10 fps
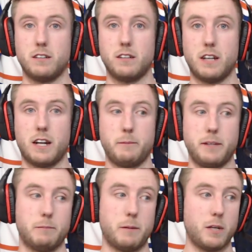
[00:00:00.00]
And I
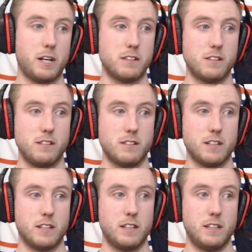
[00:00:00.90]
mean, my boss, he's
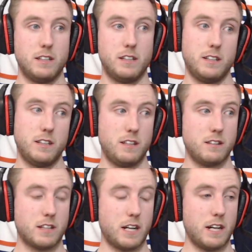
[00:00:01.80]
a
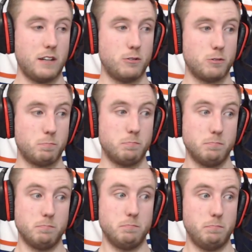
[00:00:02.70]
guy who's
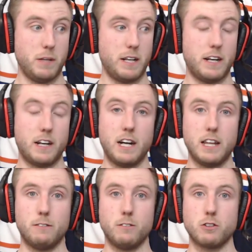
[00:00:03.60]
been at high
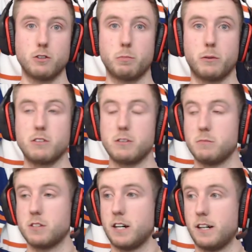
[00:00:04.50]
levels of sports
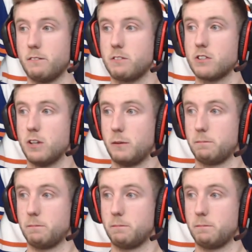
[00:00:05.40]
himself, so